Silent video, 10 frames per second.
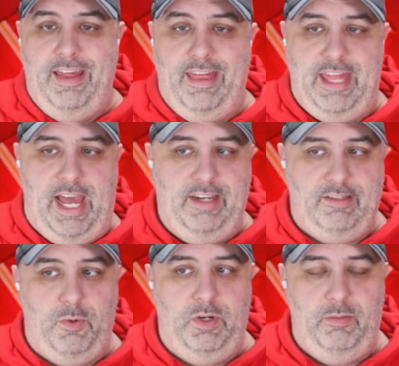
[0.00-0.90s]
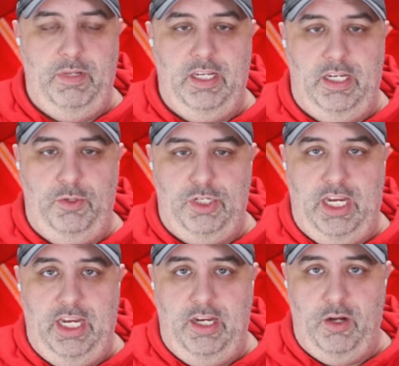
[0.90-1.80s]
That is going to be a huge
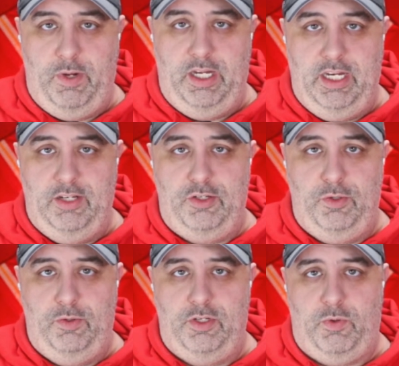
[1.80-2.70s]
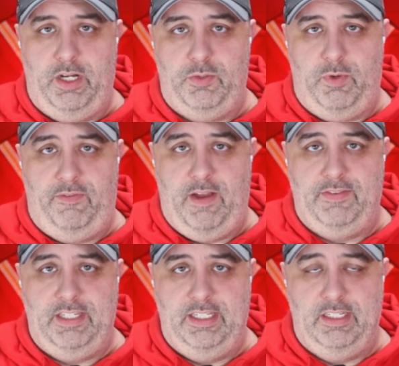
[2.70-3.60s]
key going into the 2025
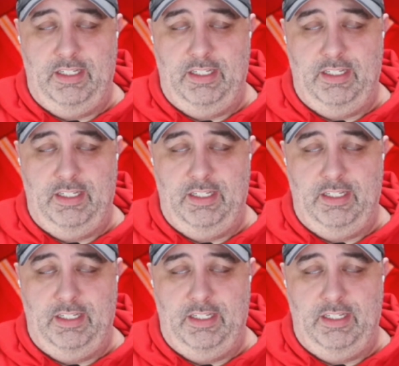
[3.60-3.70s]
season.